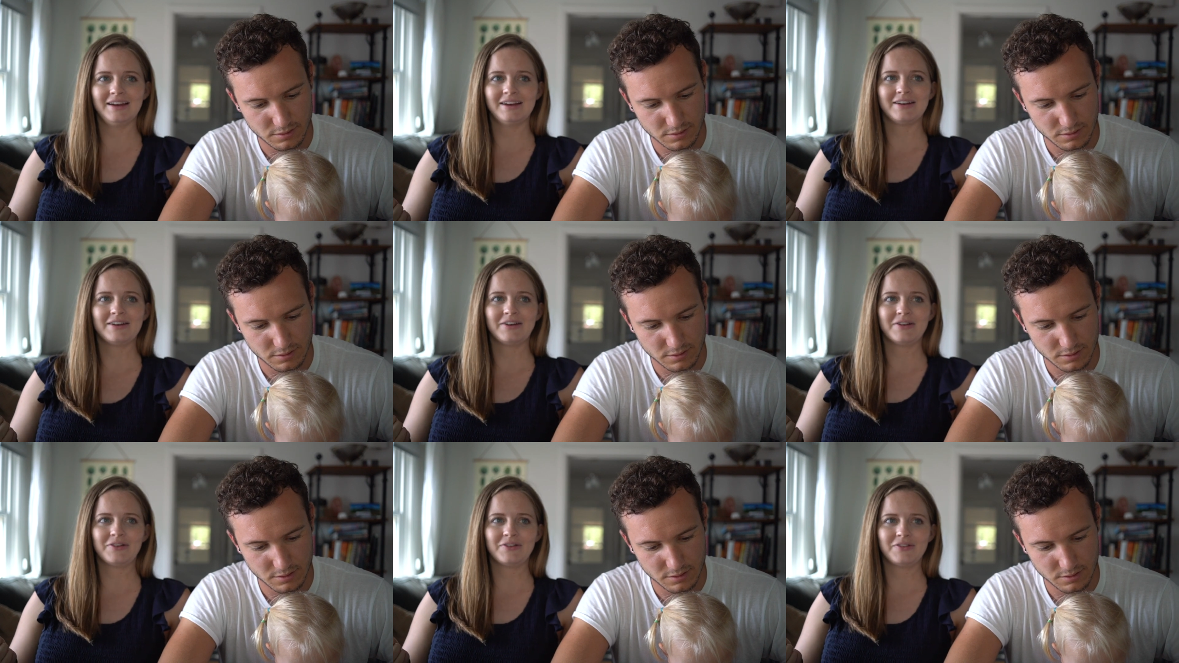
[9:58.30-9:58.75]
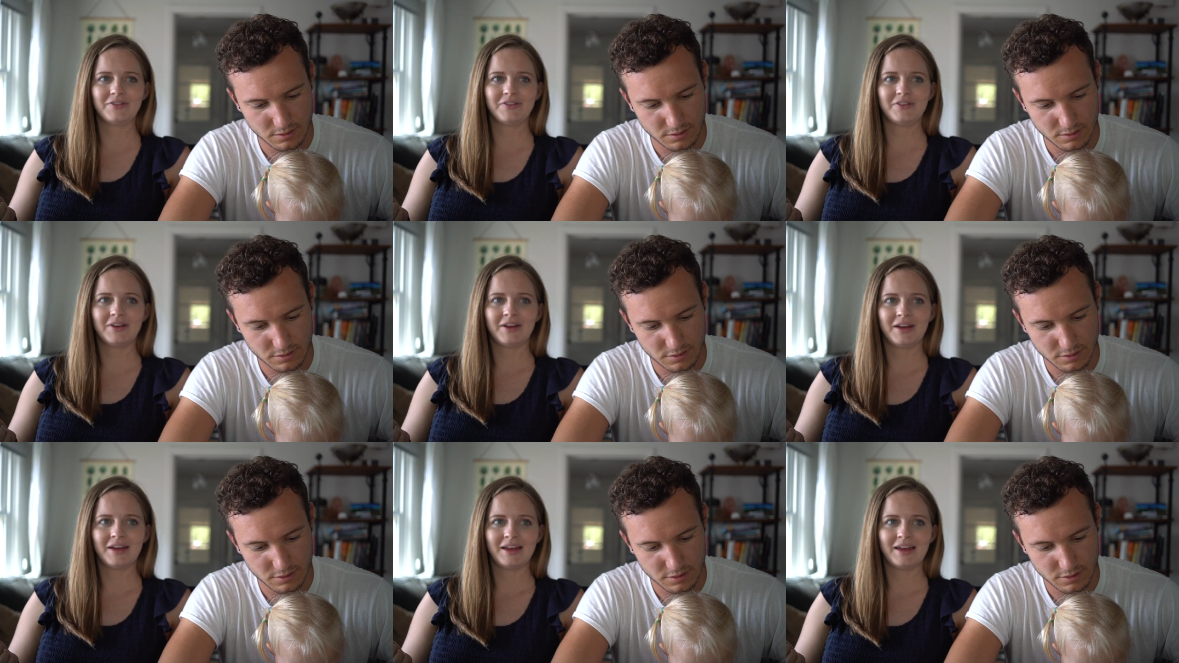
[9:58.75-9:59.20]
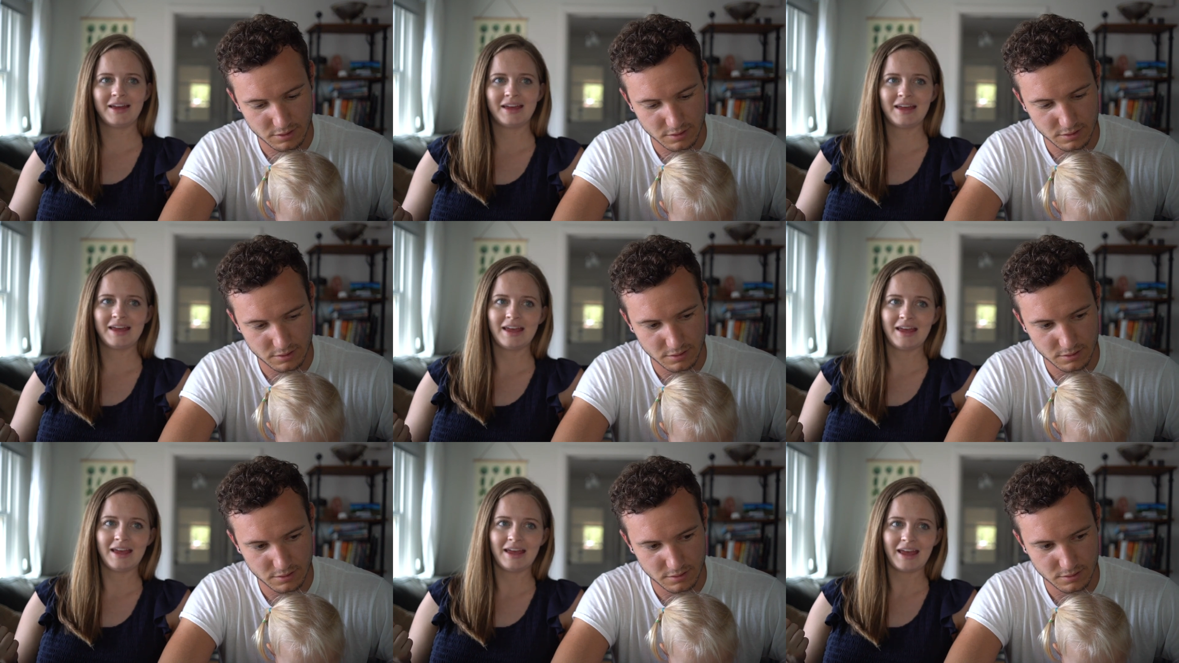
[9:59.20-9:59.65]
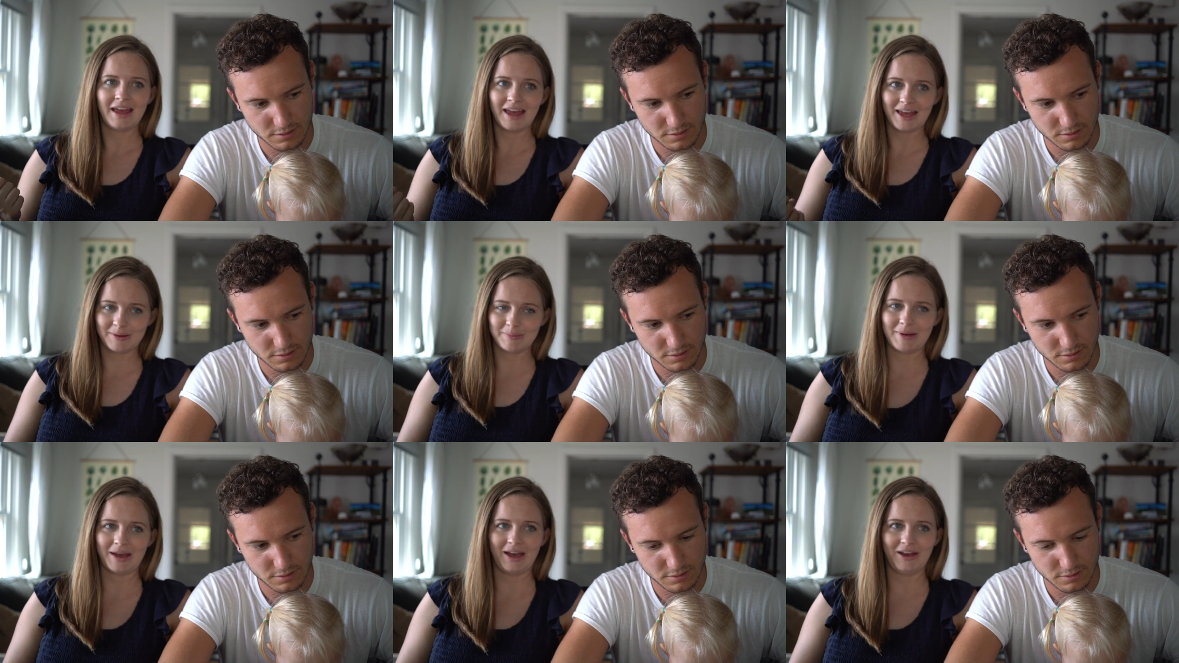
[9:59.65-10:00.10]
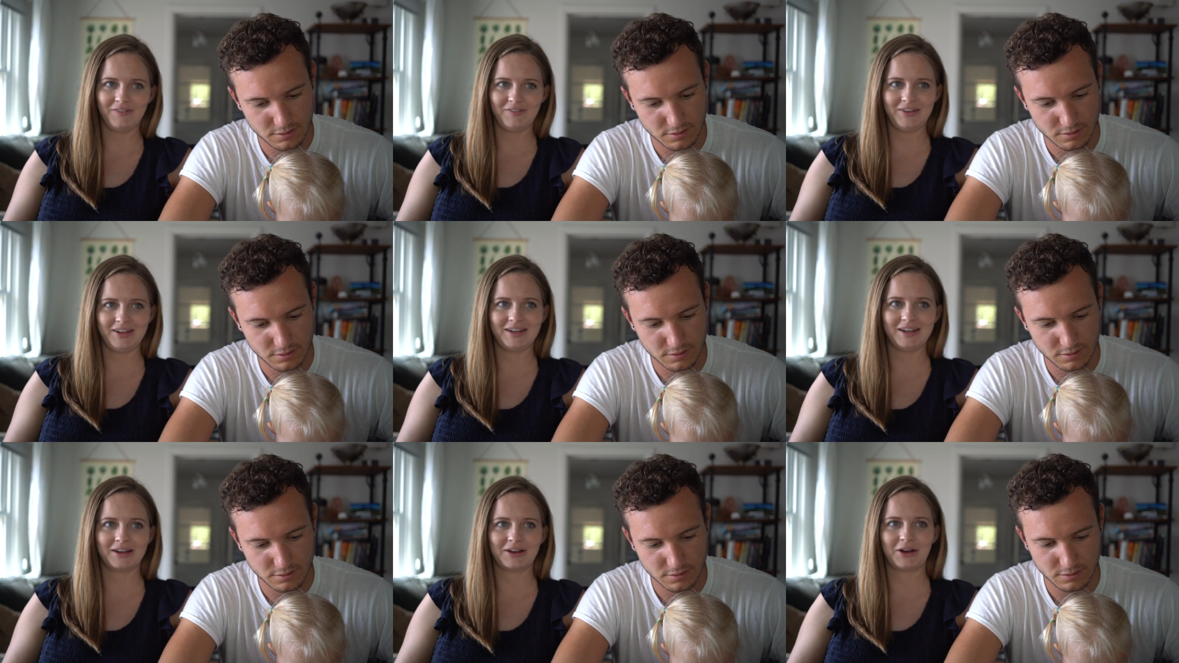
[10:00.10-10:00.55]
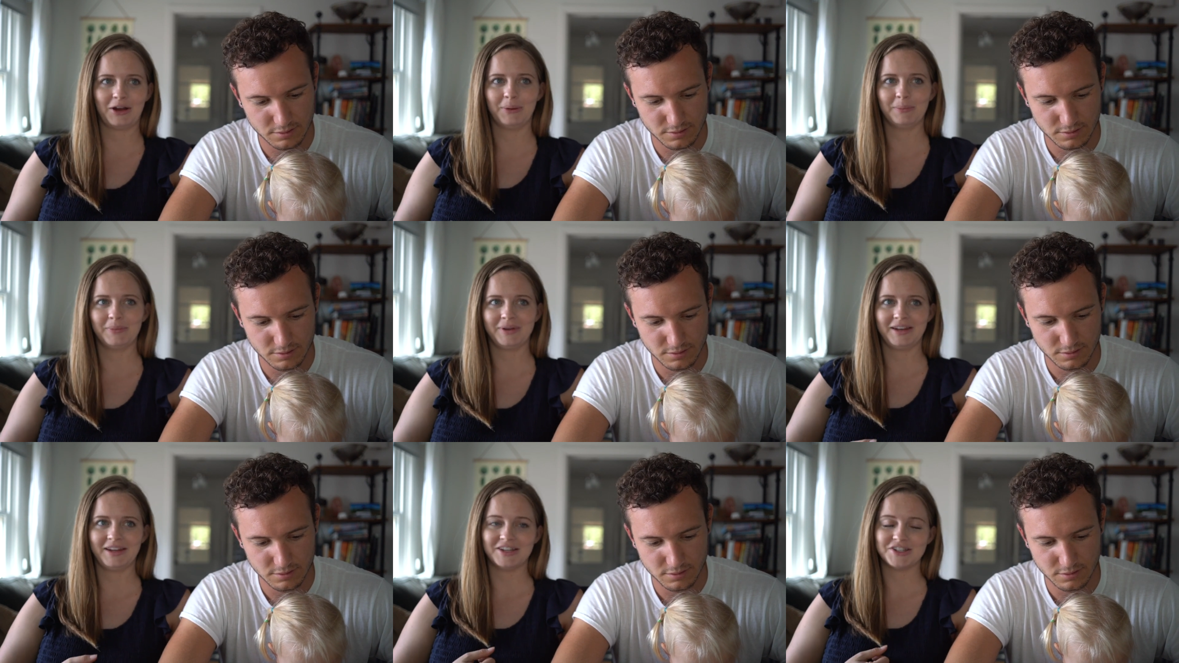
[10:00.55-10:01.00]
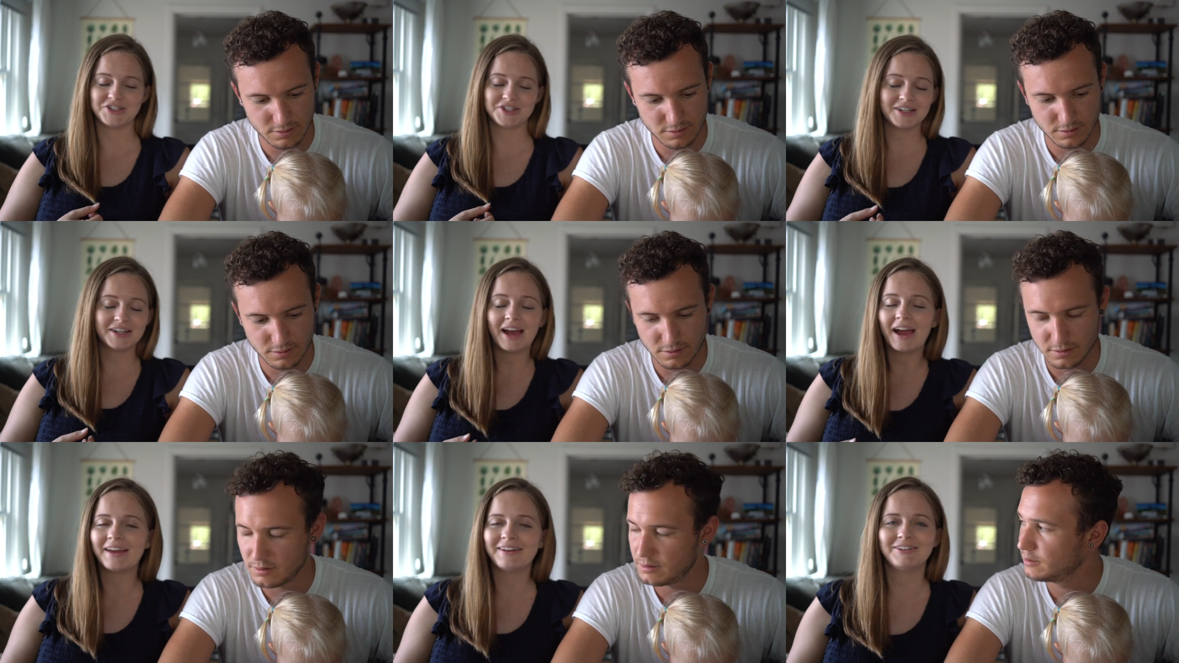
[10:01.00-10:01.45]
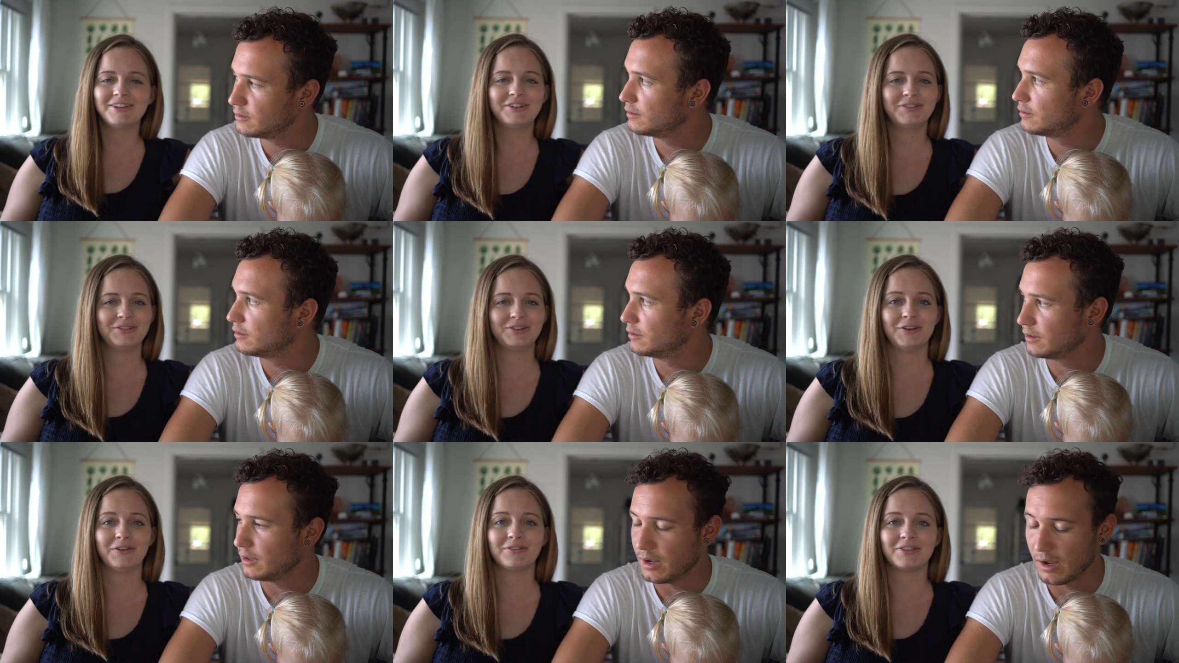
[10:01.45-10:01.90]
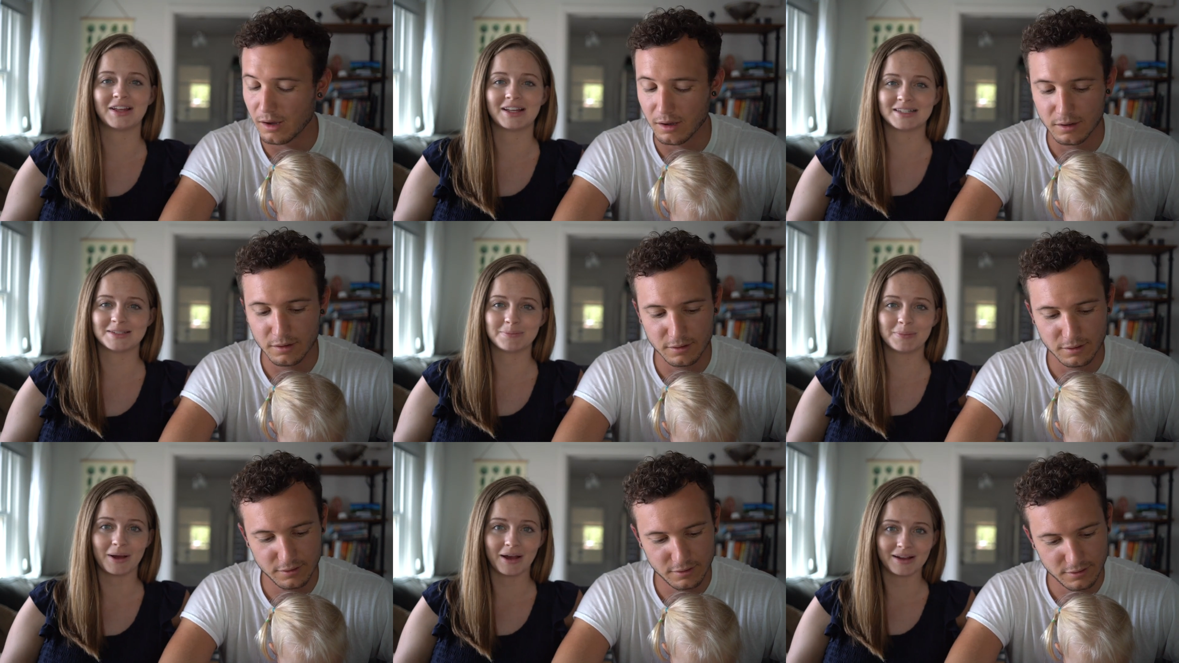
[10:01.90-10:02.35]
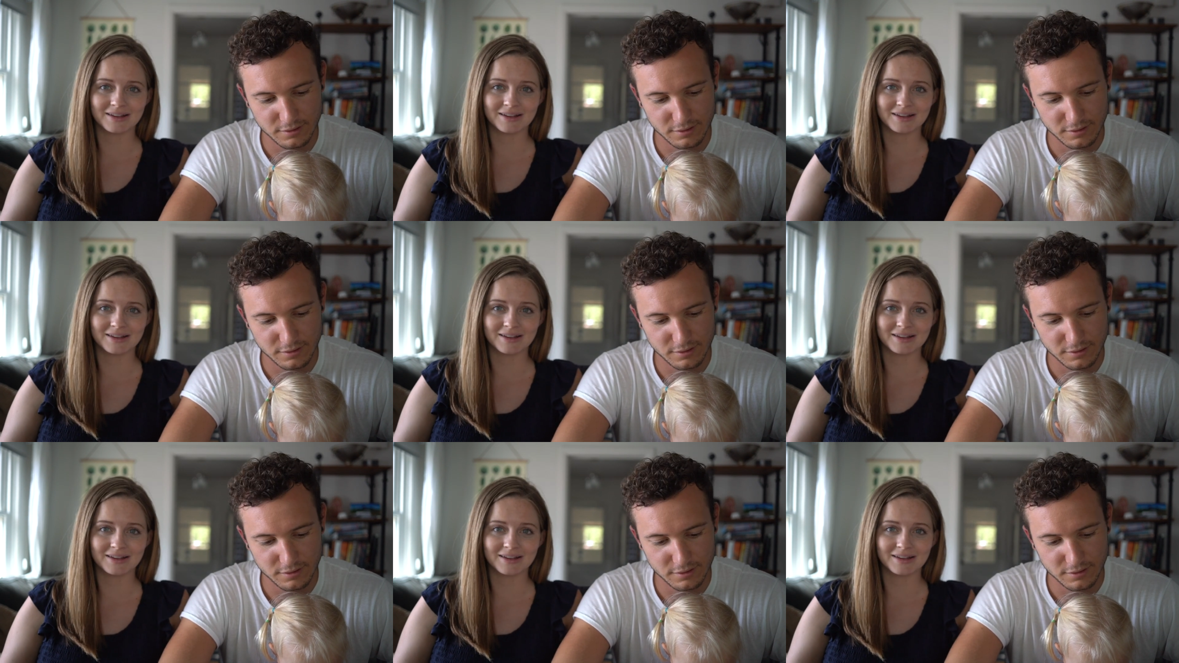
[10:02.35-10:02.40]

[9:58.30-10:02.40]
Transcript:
Speaker 1: of him having a combination. I don't even know yeah. if that's